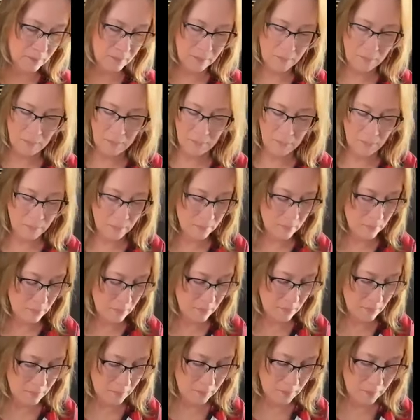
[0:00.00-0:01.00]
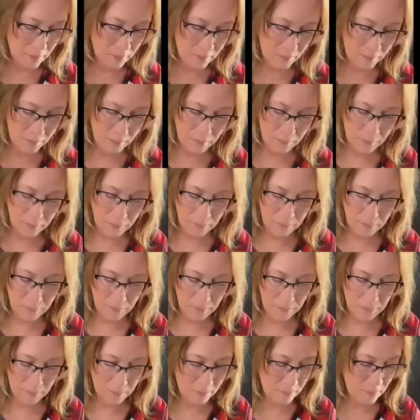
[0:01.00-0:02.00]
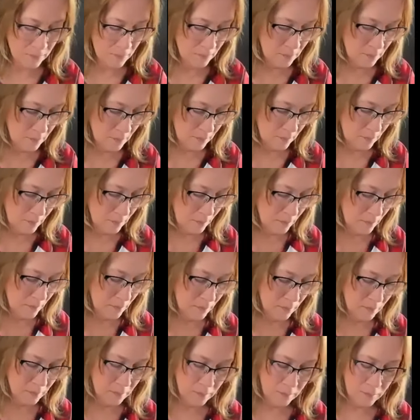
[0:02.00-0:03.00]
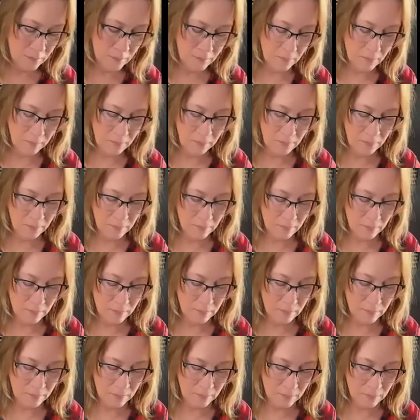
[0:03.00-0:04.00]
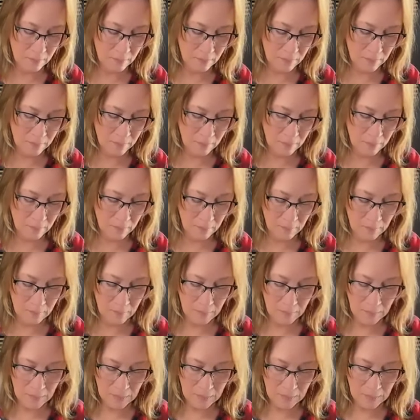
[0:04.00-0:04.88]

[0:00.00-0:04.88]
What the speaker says: No one is speaking in this clip.